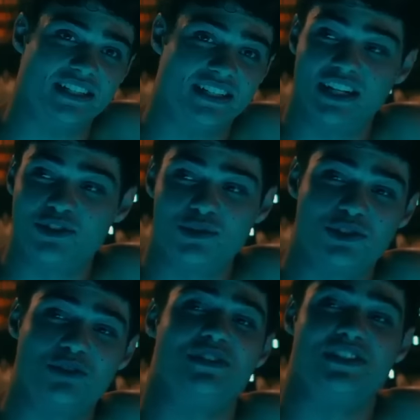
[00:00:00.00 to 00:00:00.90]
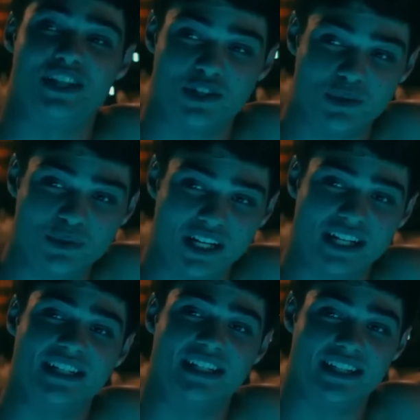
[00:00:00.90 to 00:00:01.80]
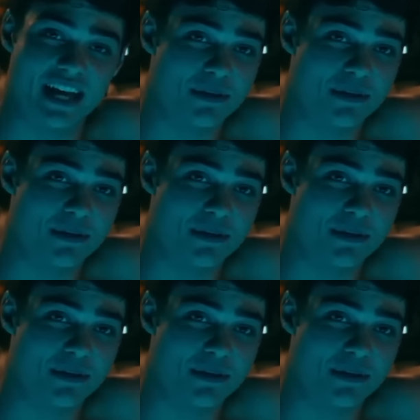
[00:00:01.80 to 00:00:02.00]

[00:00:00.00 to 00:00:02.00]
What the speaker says: If he gets you something that you like, then that